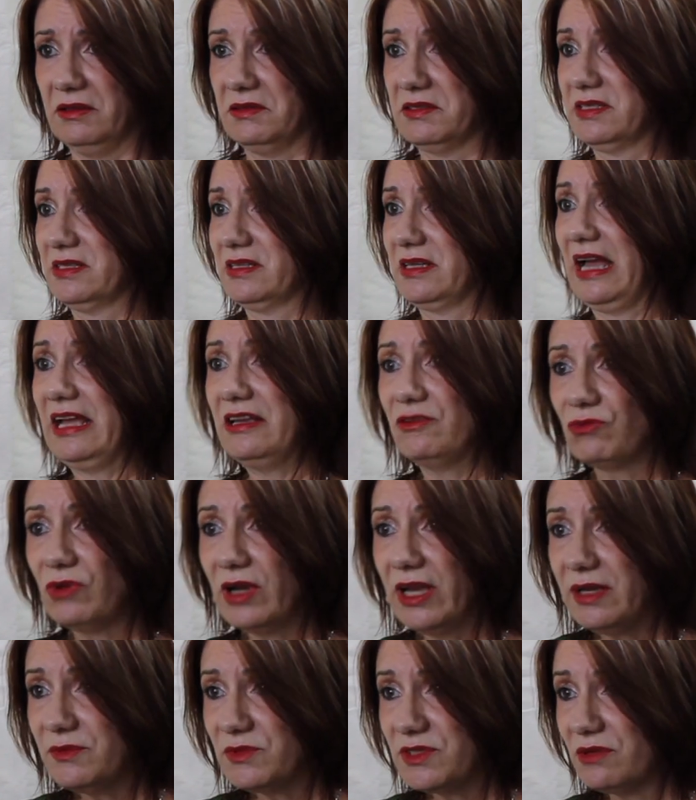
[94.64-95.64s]
skate
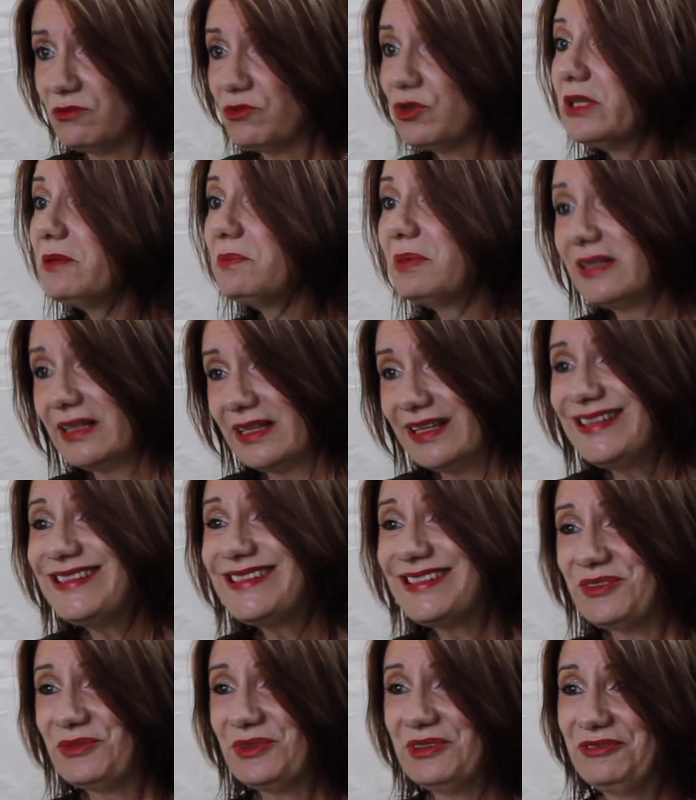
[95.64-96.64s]
ramps. I'm really
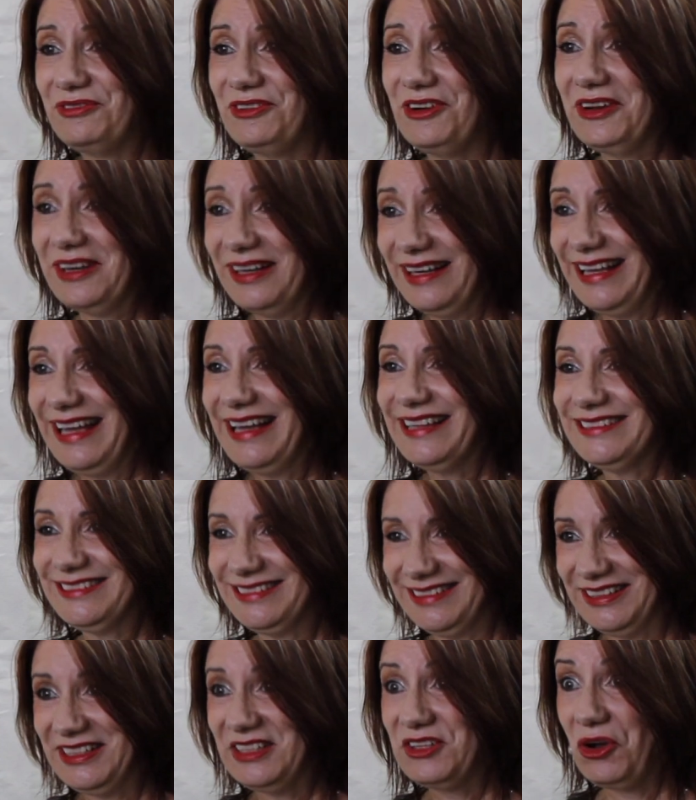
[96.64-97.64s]
pleased that we've finally
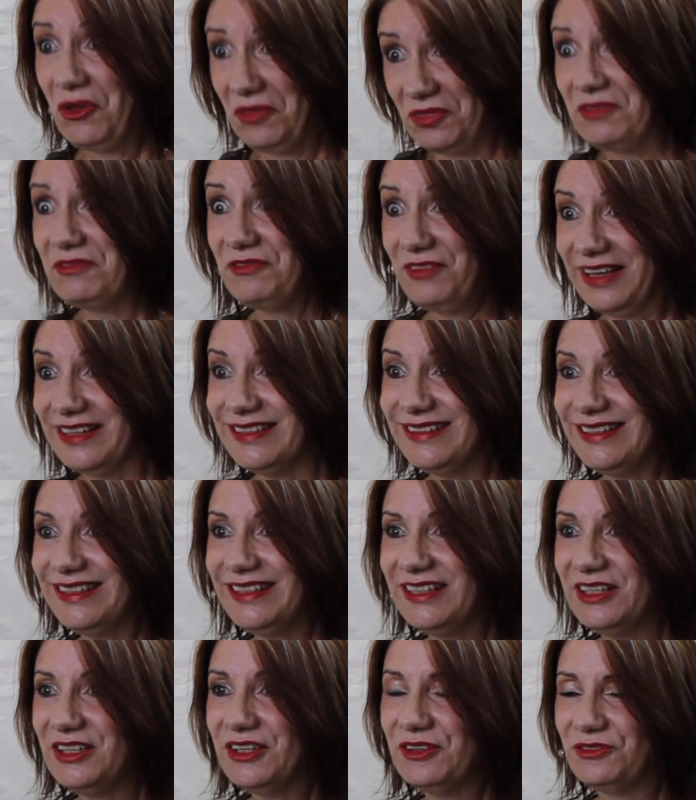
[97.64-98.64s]
actually got the
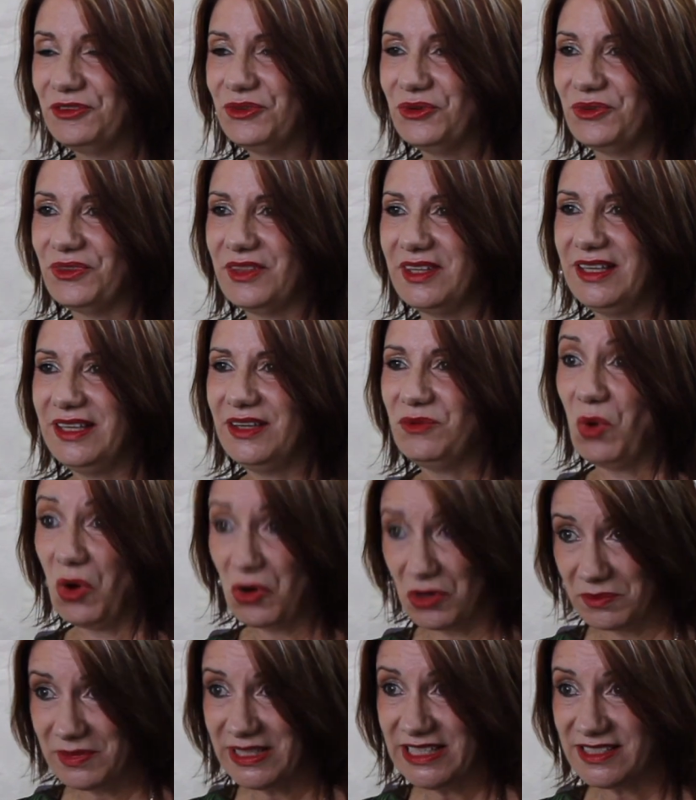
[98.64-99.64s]
funding for the
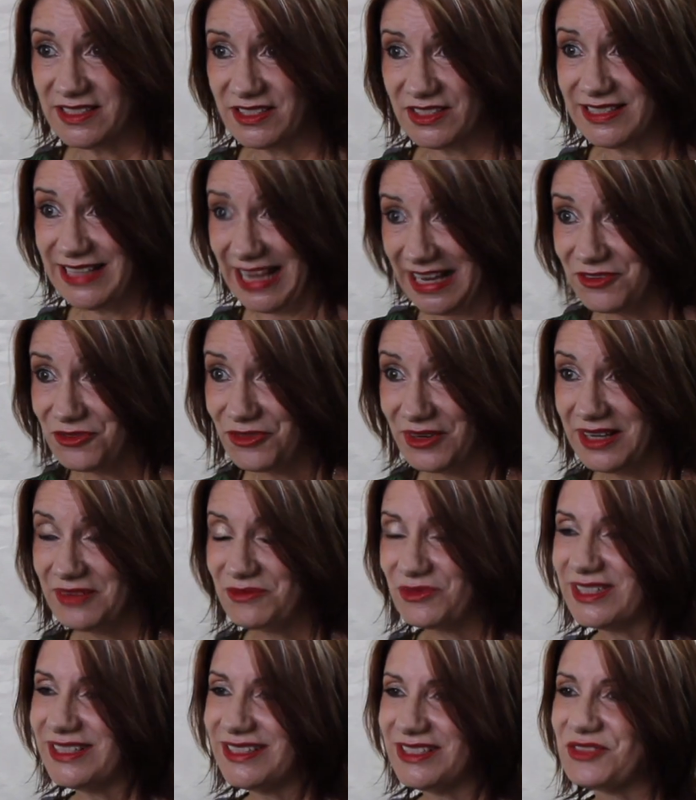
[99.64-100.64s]
Wonga Beach skate
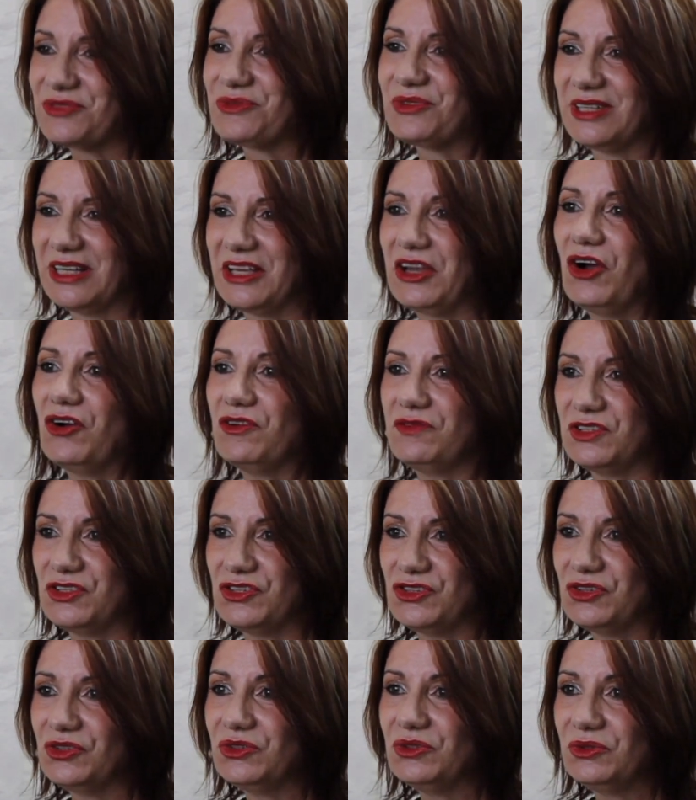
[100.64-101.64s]
ramp, which is really
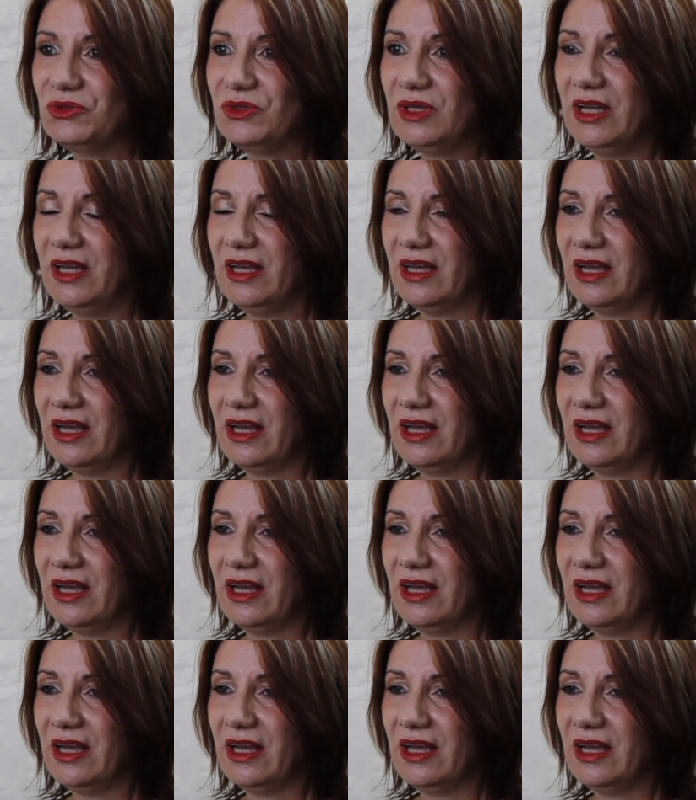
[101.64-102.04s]
overdue.